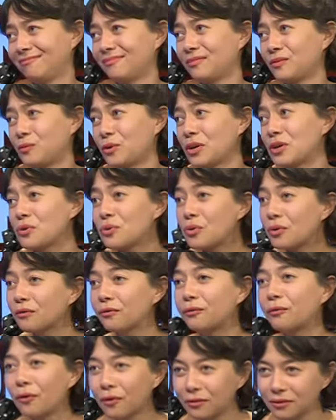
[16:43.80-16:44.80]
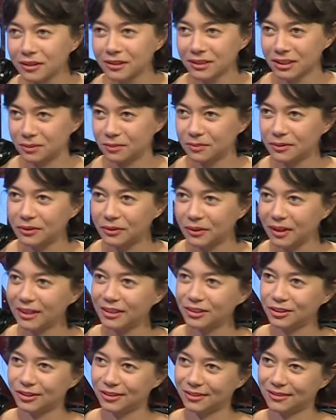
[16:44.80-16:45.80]
we look for
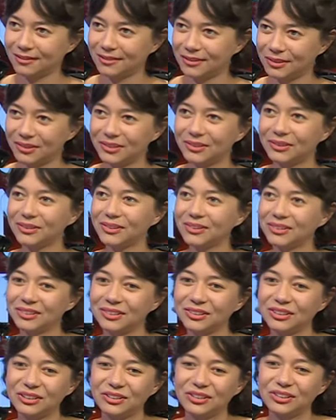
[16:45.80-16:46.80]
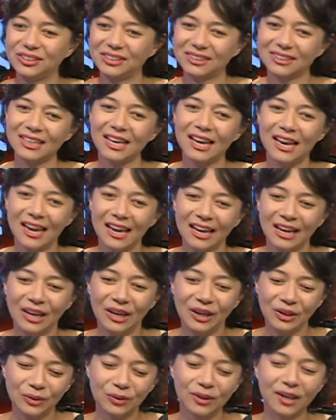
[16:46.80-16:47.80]
inspiration you know you, you just
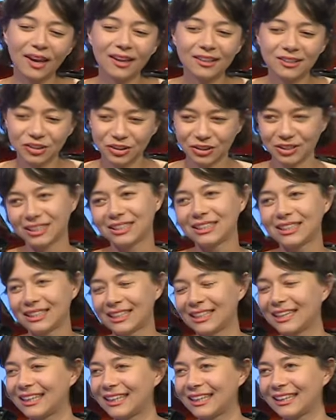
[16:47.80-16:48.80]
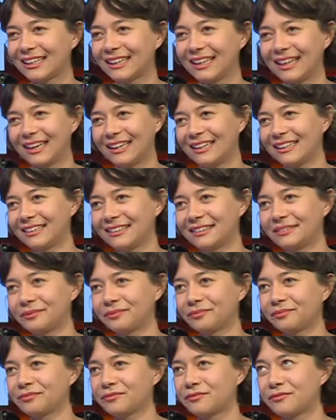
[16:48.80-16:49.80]
you can't just sit here and
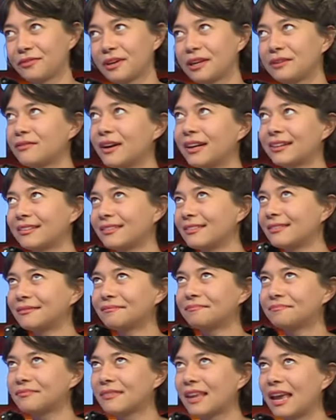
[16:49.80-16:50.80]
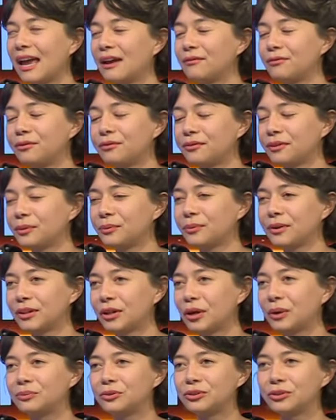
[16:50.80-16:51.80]
think that everything will
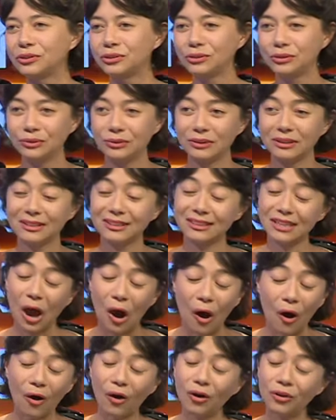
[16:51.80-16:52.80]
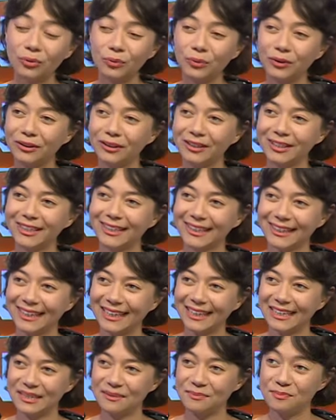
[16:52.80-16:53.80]
come to you. It's hard work
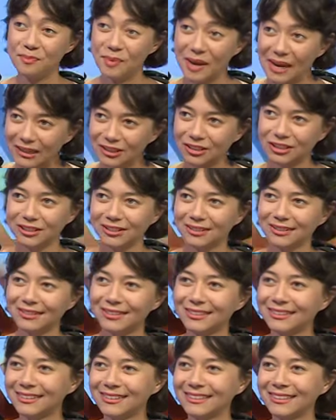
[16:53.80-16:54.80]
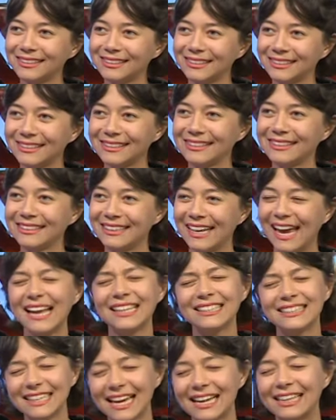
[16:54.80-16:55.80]
and patience and
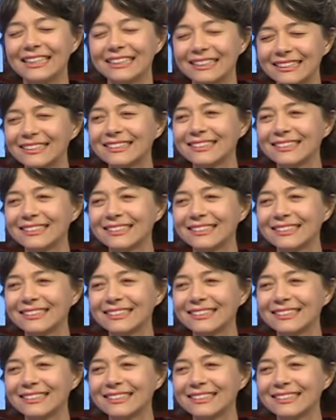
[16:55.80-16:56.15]
talent.